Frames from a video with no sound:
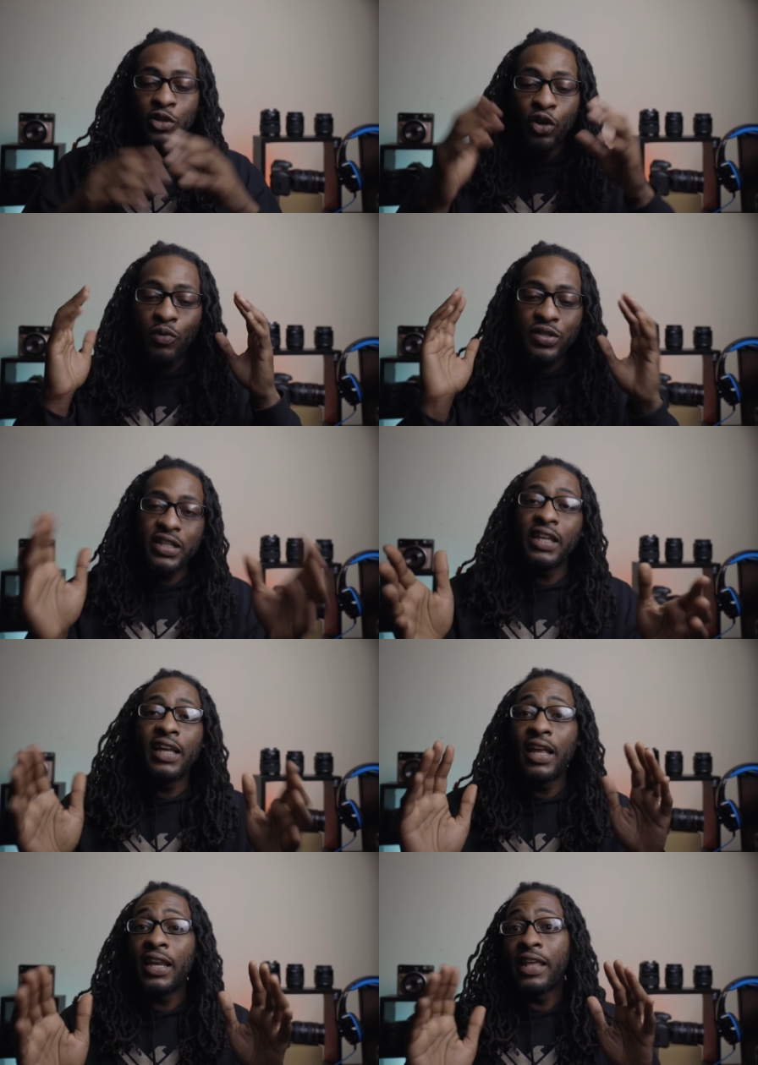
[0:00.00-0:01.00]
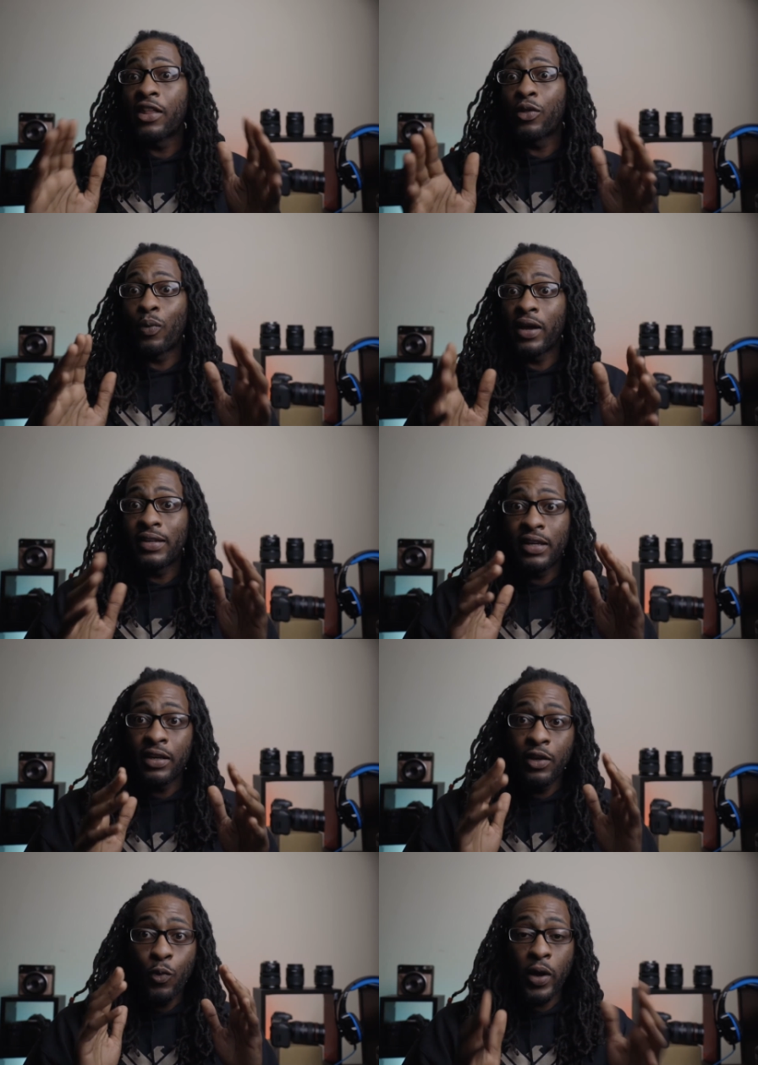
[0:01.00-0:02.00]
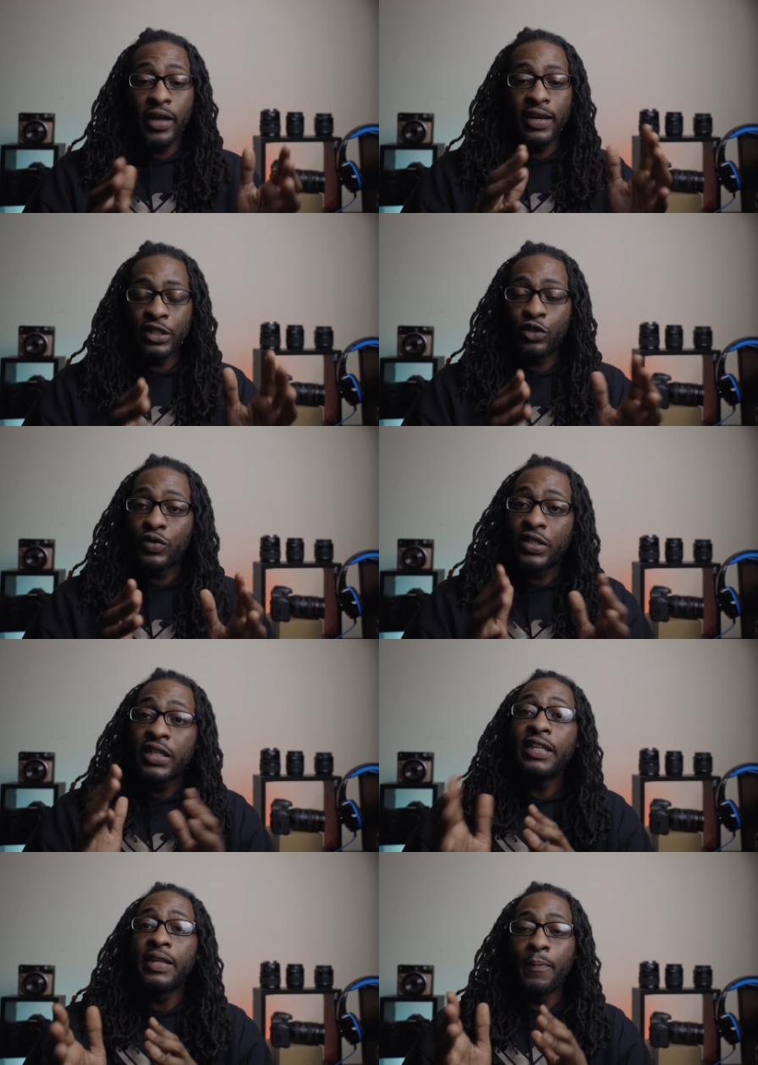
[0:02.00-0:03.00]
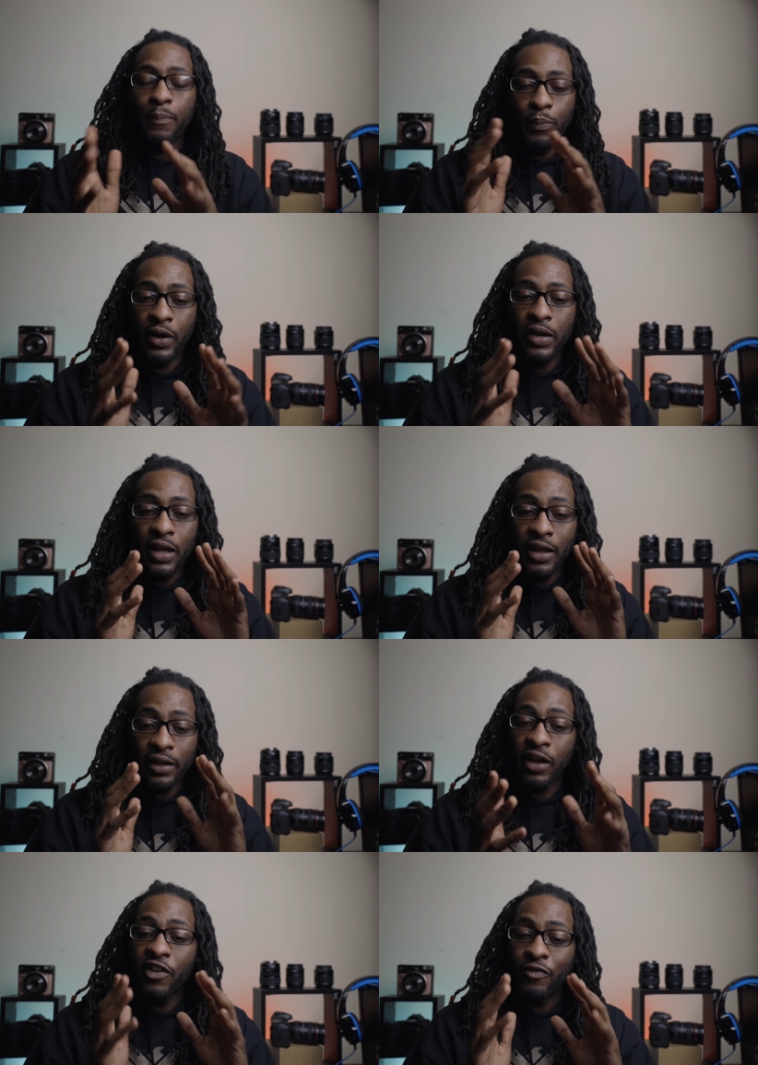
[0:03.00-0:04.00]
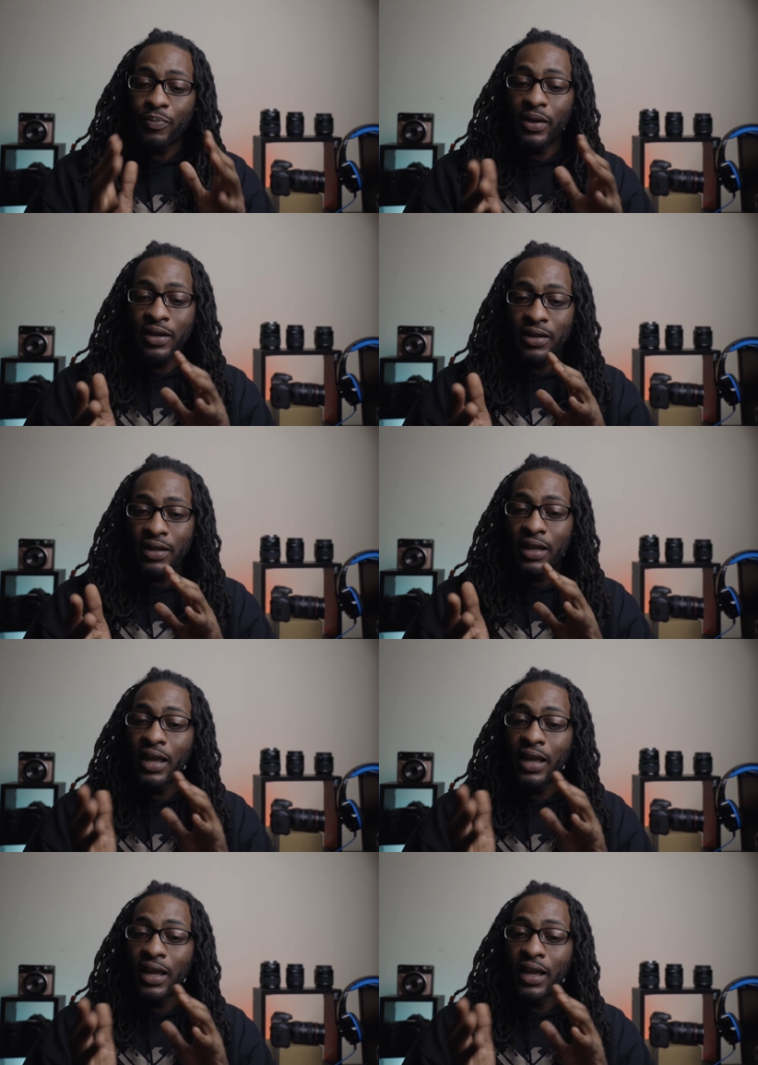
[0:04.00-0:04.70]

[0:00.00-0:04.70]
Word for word: You don't see any other way than the way that you seen it, but it could have been